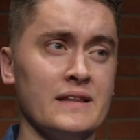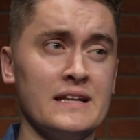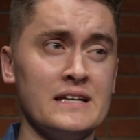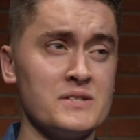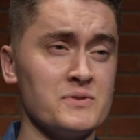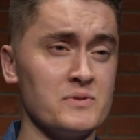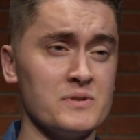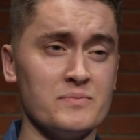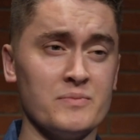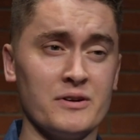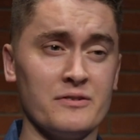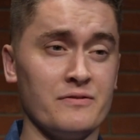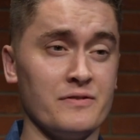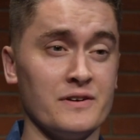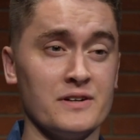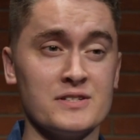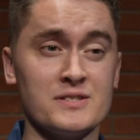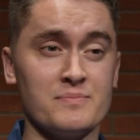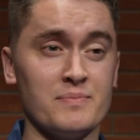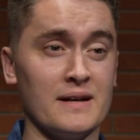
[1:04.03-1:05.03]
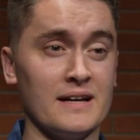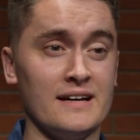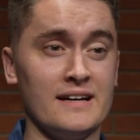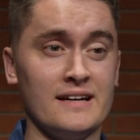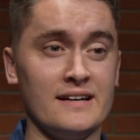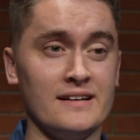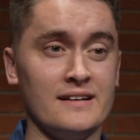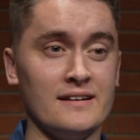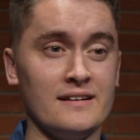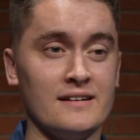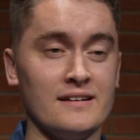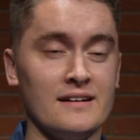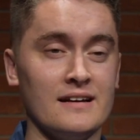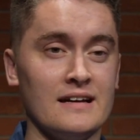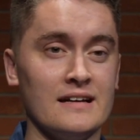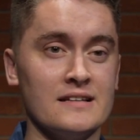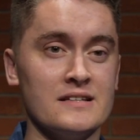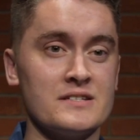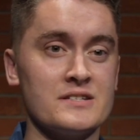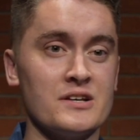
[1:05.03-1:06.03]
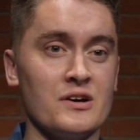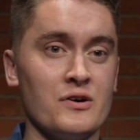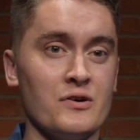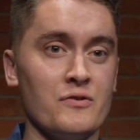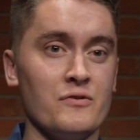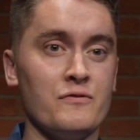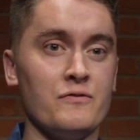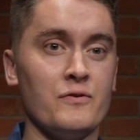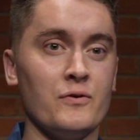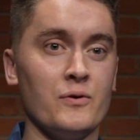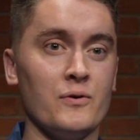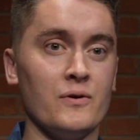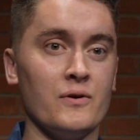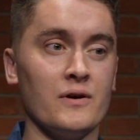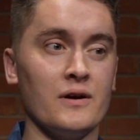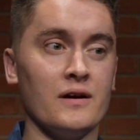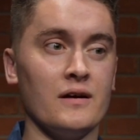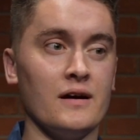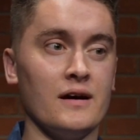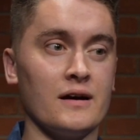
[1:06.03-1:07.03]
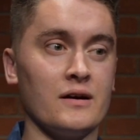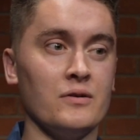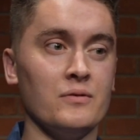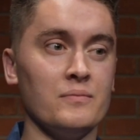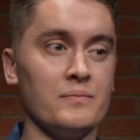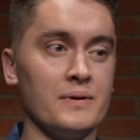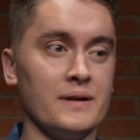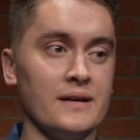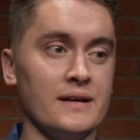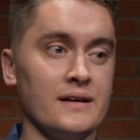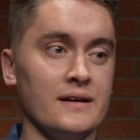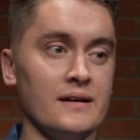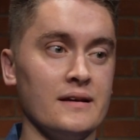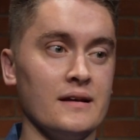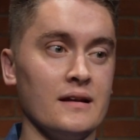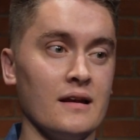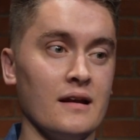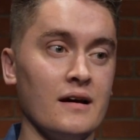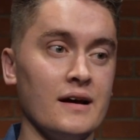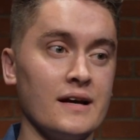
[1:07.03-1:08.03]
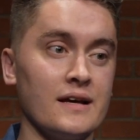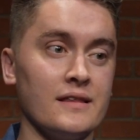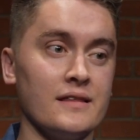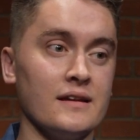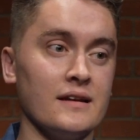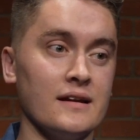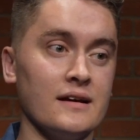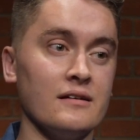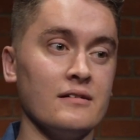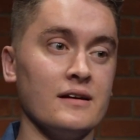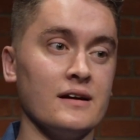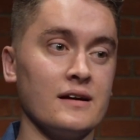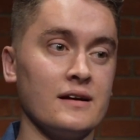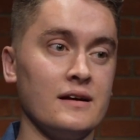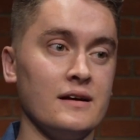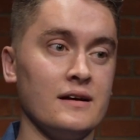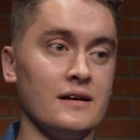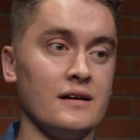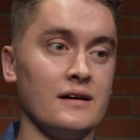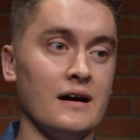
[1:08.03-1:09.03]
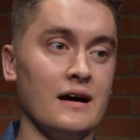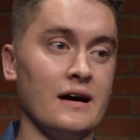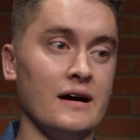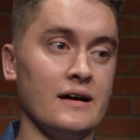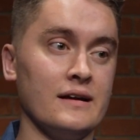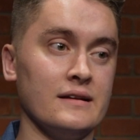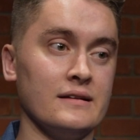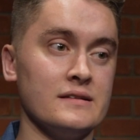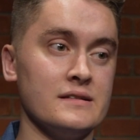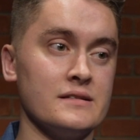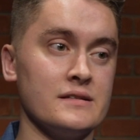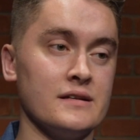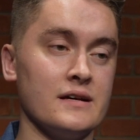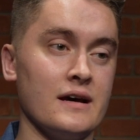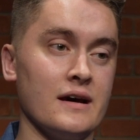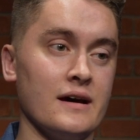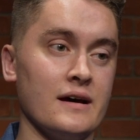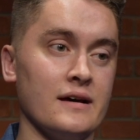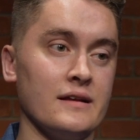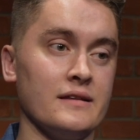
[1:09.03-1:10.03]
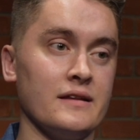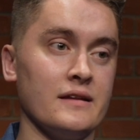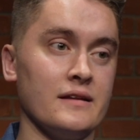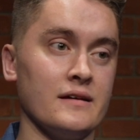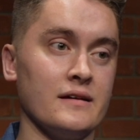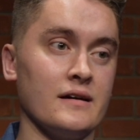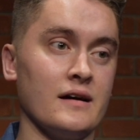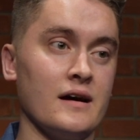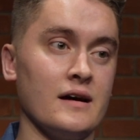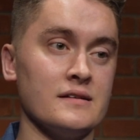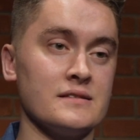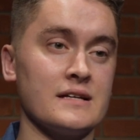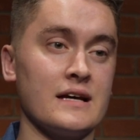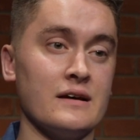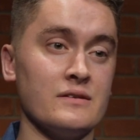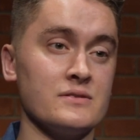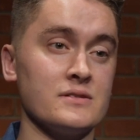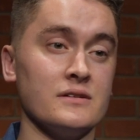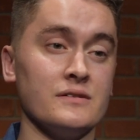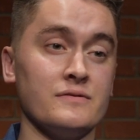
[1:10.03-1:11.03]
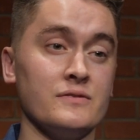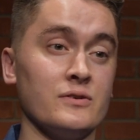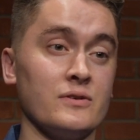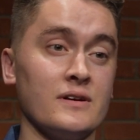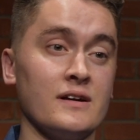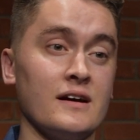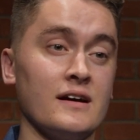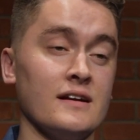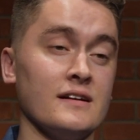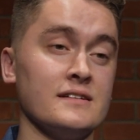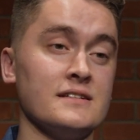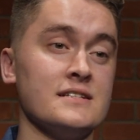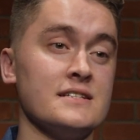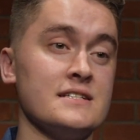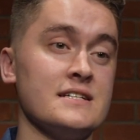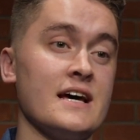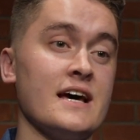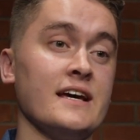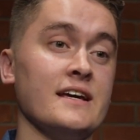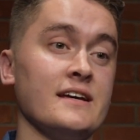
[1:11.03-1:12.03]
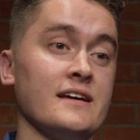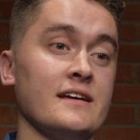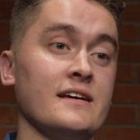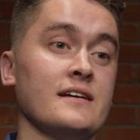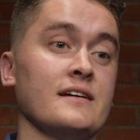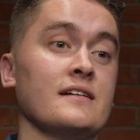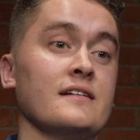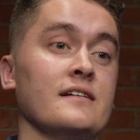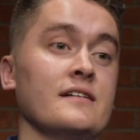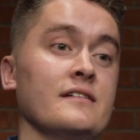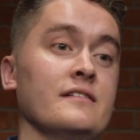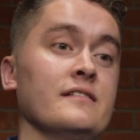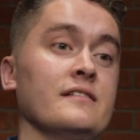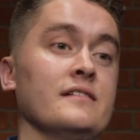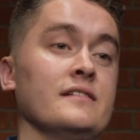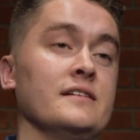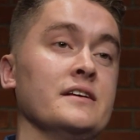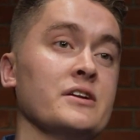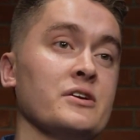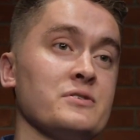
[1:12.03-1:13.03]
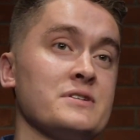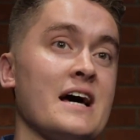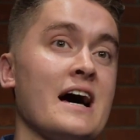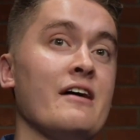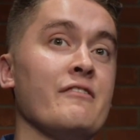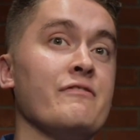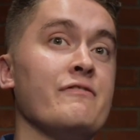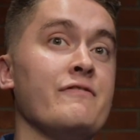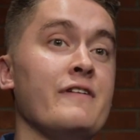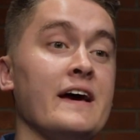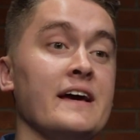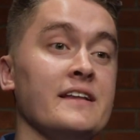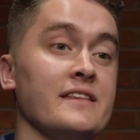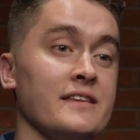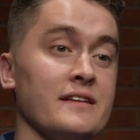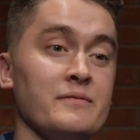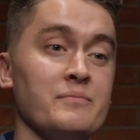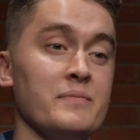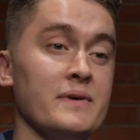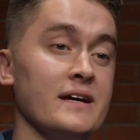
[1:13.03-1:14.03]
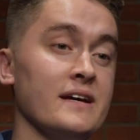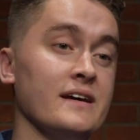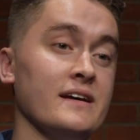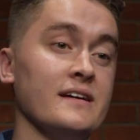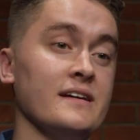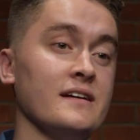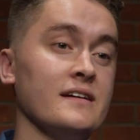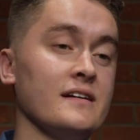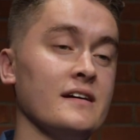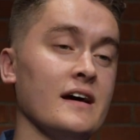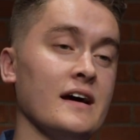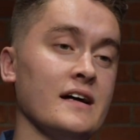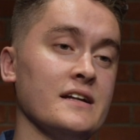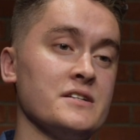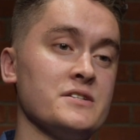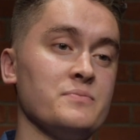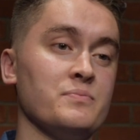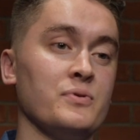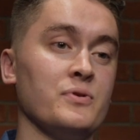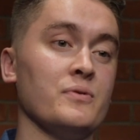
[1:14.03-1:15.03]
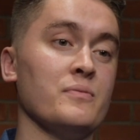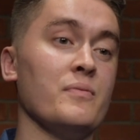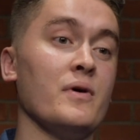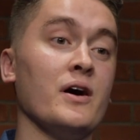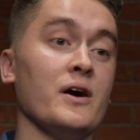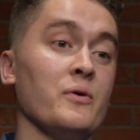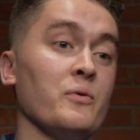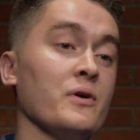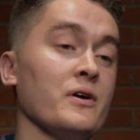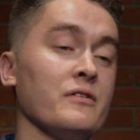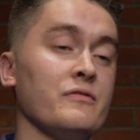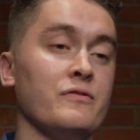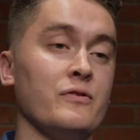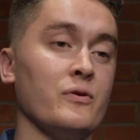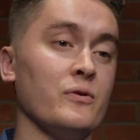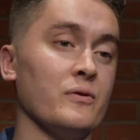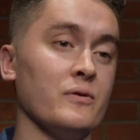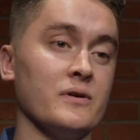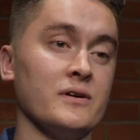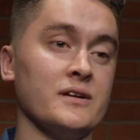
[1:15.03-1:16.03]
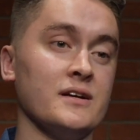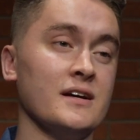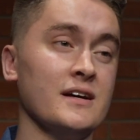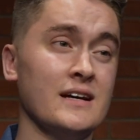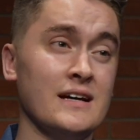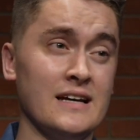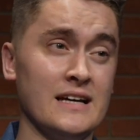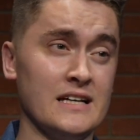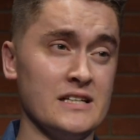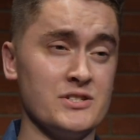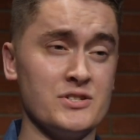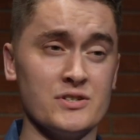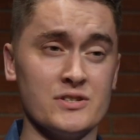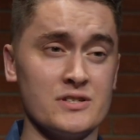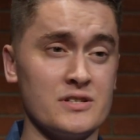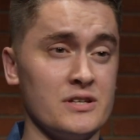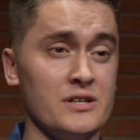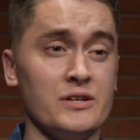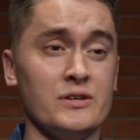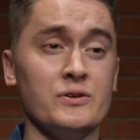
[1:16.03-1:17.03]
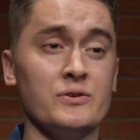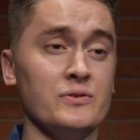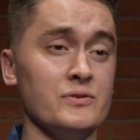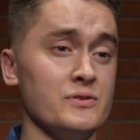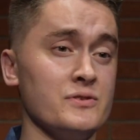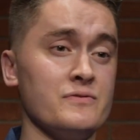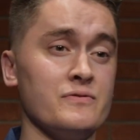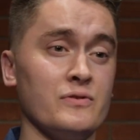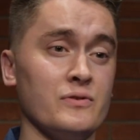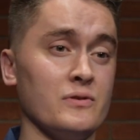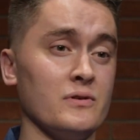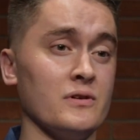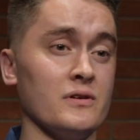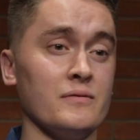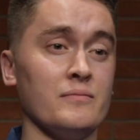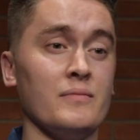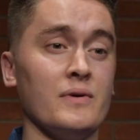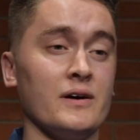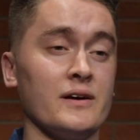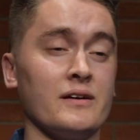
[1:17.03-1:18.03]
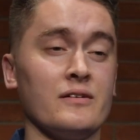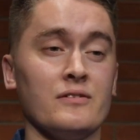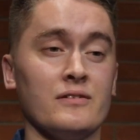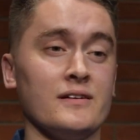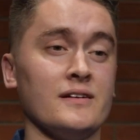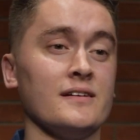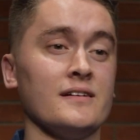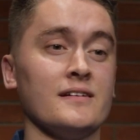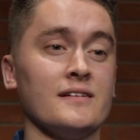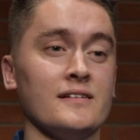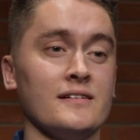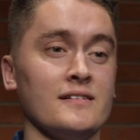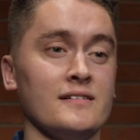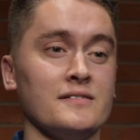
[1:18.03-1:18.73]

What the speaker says: This was my first play, and so for a company like the Lyric and the Arts Council of Northern Ireland to take, you know, to have faith in me and to put my work forward is just huge for my career.